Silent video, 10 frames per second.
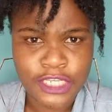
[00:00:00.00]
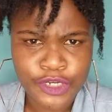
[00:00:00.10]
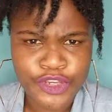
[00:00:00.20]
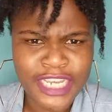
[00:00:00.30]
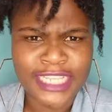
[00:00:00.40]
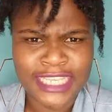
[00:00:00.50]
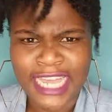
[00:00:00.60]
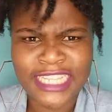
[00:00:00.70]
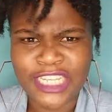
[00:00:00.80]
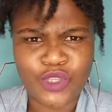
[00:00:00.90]
You know, you get
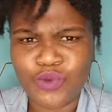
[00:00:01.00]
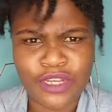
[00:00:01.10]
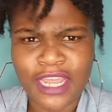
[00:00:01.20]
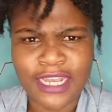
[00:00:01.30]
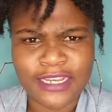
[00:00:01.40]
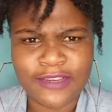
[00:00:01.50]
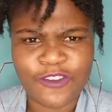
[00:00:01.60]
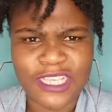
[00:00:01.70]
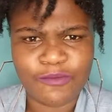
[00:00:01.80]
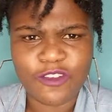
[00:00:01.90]
sucked into it, and
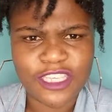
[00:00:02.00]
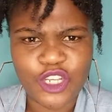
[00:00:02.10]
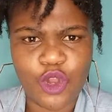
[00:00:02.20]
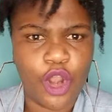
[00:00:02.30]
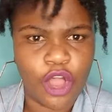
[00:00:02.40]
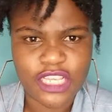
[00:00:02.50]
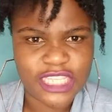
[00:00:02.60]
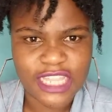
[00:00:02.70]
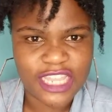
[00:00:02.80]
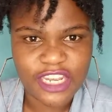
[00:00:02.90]
for some reason, you're
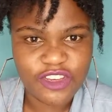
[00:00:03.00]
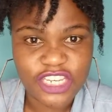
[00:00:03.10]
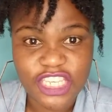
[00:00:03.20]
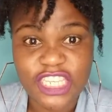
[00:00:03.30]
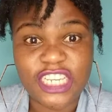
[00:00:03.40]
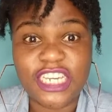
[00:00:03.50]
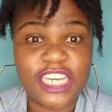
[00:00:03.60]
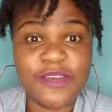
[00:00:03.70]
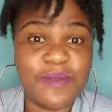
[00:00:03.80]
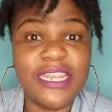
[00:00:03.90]
lost, and then you just
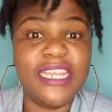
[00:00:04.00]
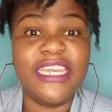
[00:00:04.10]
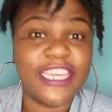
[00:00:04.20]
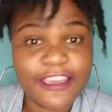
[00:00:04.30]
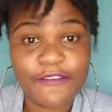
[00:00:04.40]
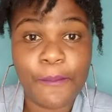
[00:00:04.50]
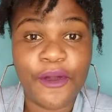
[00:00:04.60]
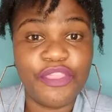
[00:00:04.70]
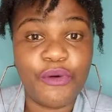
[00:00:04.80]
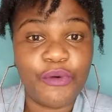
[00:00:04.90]
completely give up
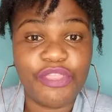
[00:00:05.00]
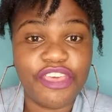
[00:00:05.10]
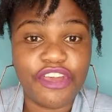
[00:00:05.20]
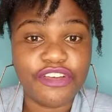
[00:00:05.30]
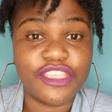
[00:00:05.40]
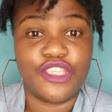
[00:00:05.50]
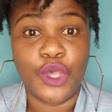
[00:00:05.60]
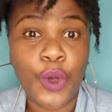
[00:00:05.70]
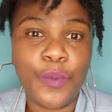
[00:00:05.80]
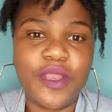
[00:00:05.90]
on the whole thing because it's
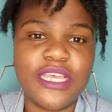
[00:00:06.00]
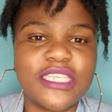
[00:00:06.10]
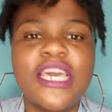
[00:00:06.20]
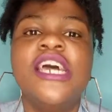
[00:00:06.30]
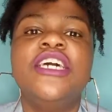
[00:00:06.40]
hopeless.